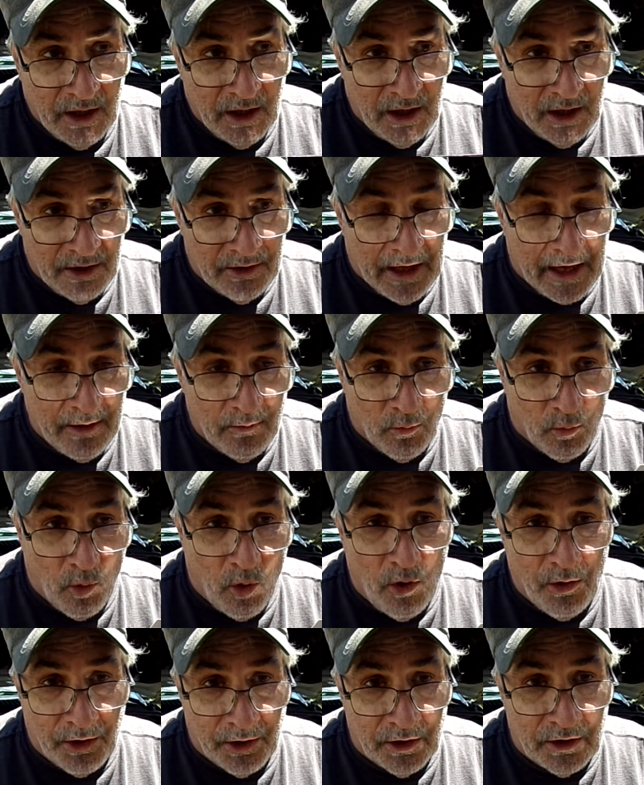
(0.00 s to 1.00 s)
that
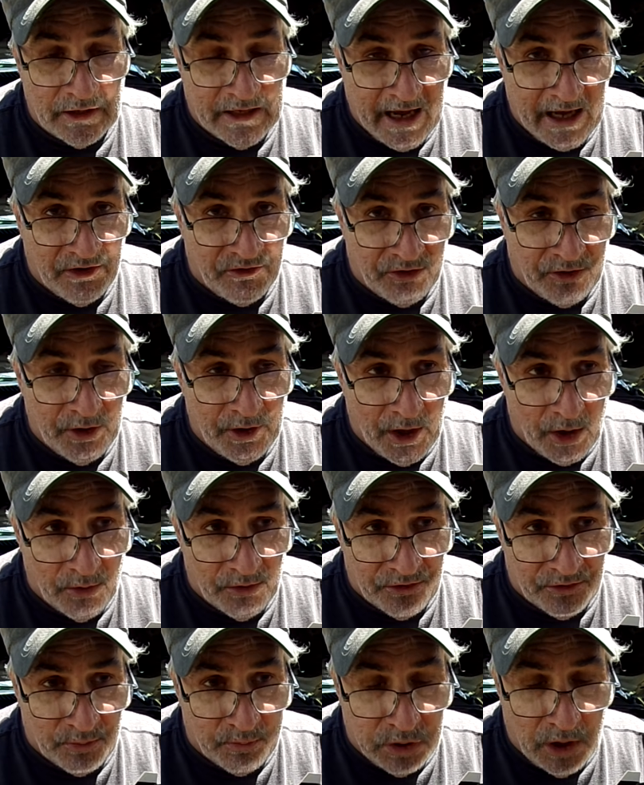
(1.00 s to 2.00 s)
water gets to
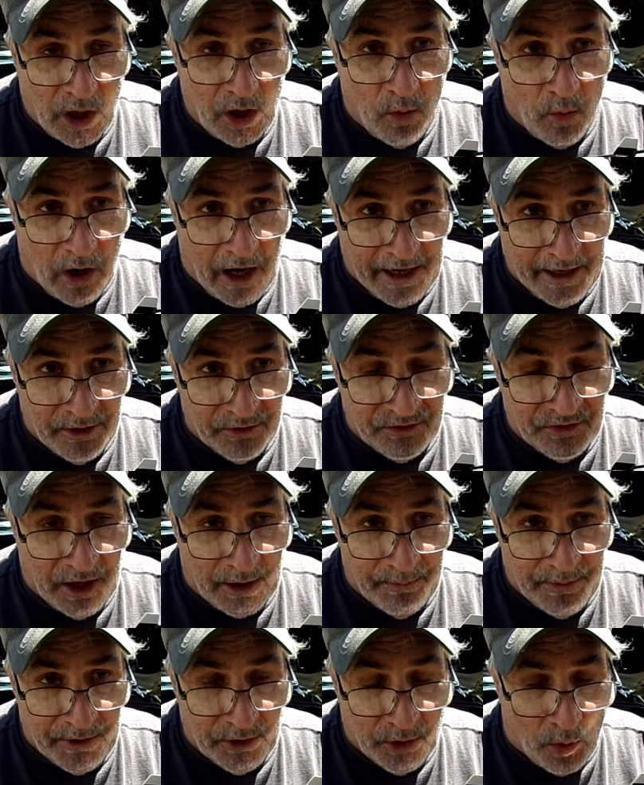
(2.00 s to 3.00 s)
those plug wires
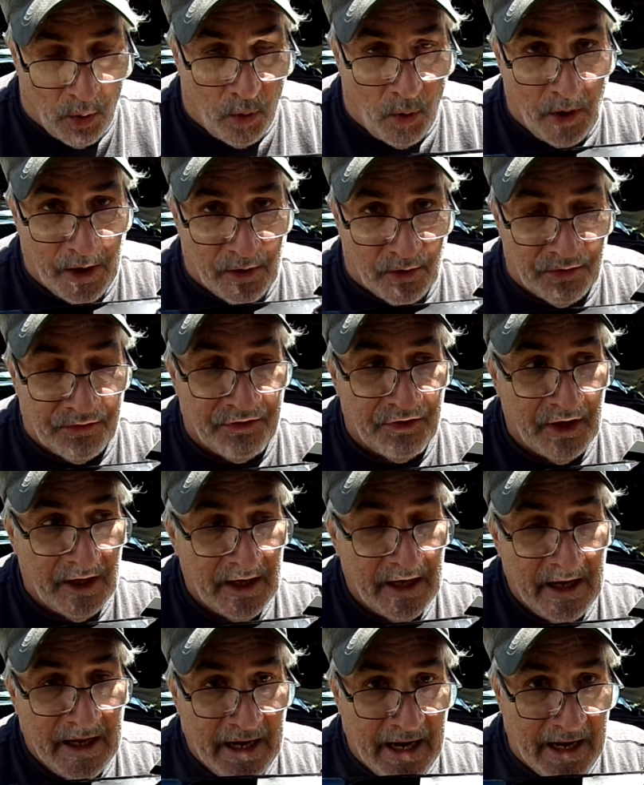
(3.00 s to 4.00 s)
up in the coils
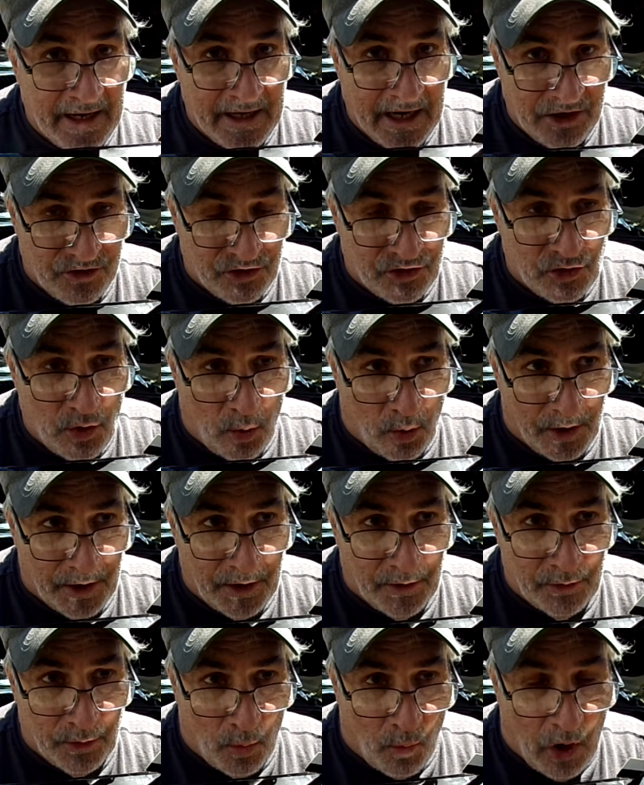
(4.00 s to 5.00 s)
and they short
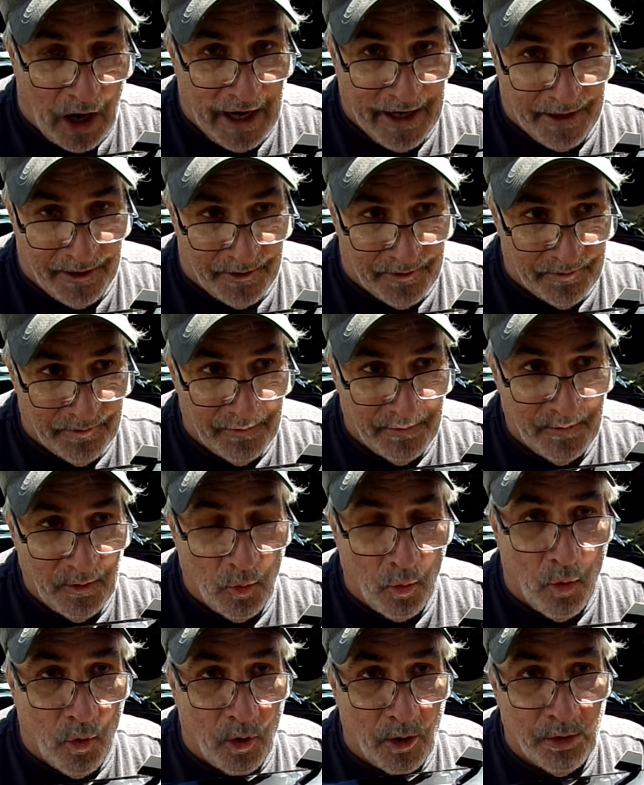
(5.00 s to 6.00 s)
the wire
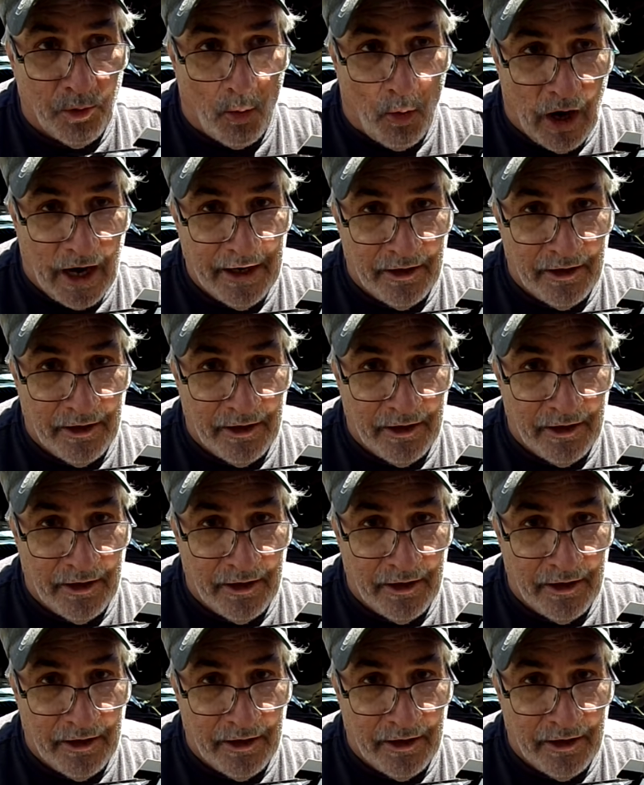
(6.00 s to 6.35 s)
or the wire